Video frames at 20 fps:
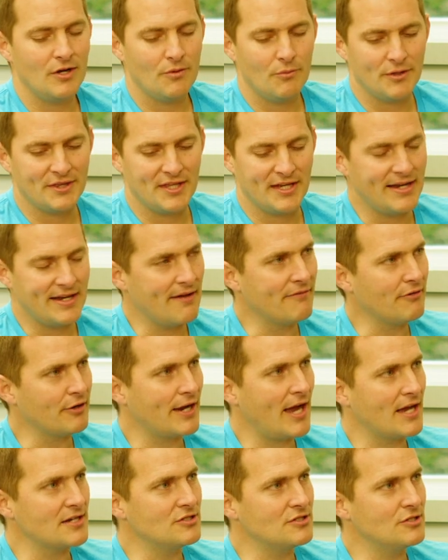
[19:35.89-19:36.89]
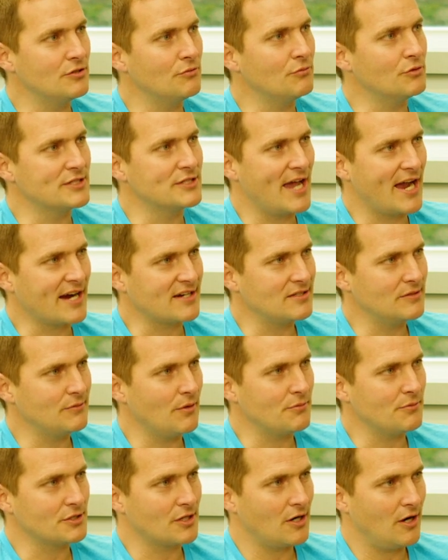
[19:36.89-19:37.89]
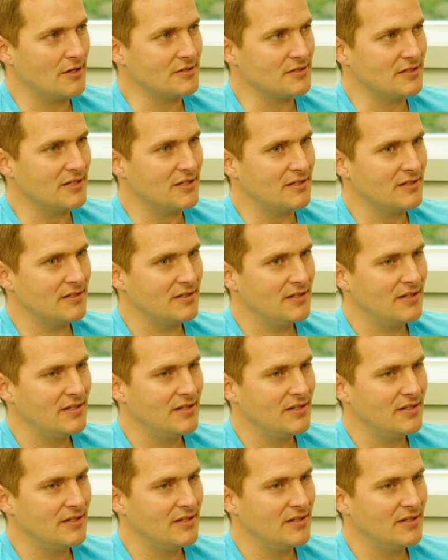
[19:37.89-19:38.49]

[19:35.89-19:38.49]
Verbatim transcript: What they never got to was actually what was causing it.